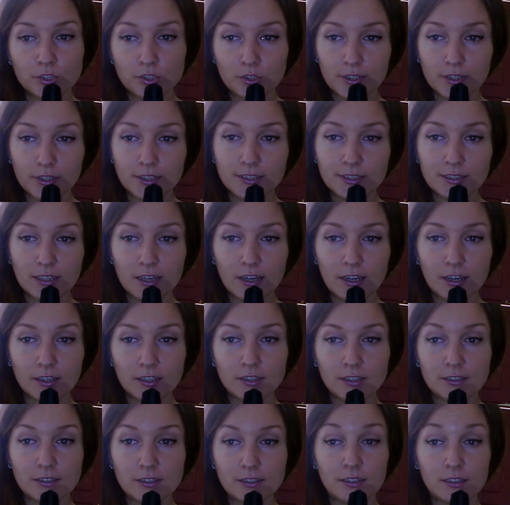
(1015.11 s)
to India
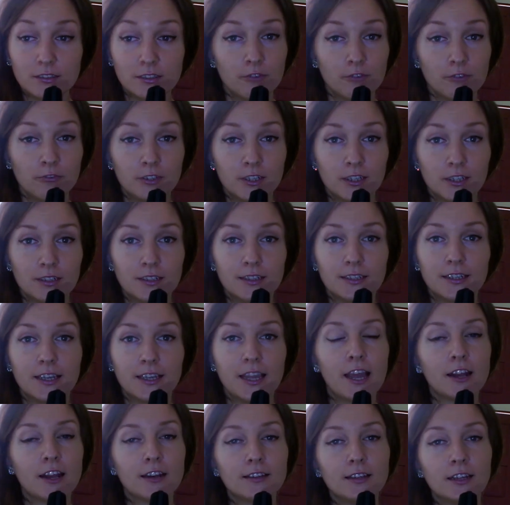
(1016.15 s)
is definitely
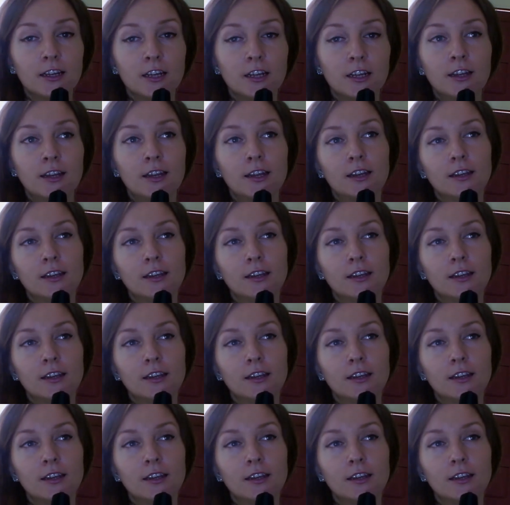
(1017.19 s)
Kerala.